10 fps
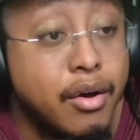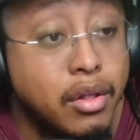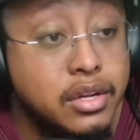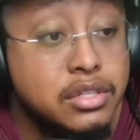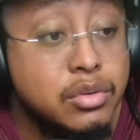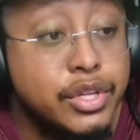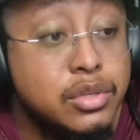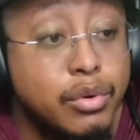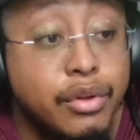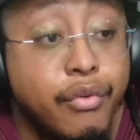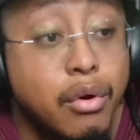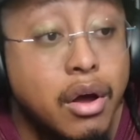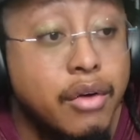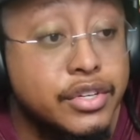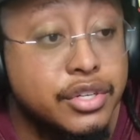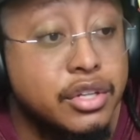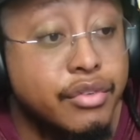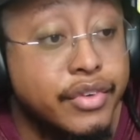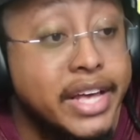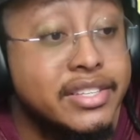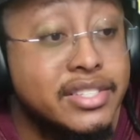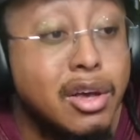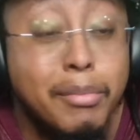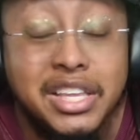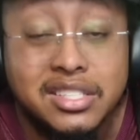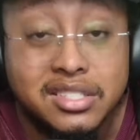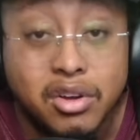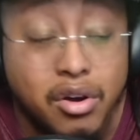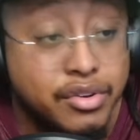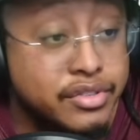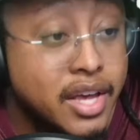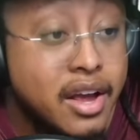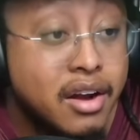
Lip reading: all of the 2024 unrestricted free agents, so many starters.